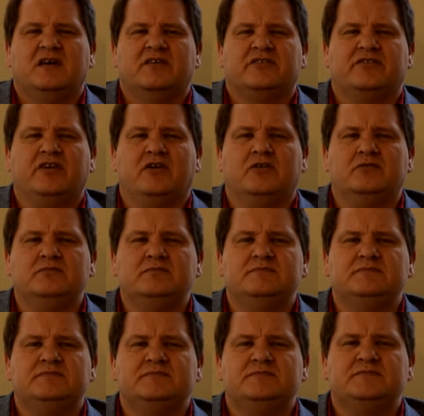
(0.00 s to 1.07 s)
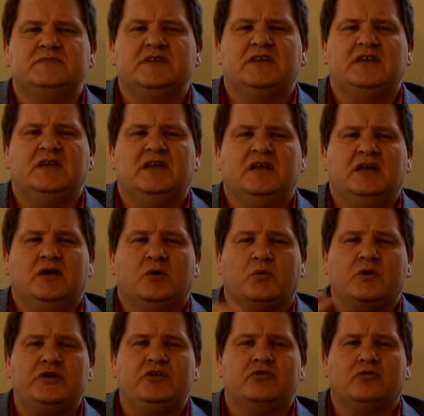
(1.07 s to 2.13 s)
So,
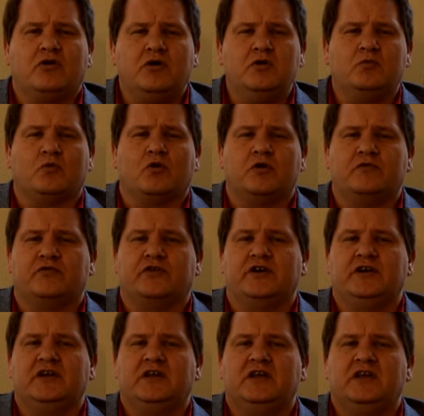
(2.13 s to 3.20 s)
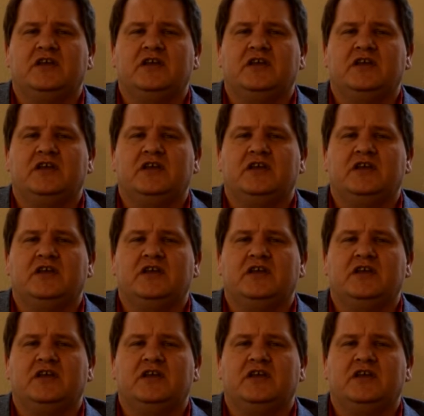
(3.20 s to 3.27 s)
when you're on warfarin,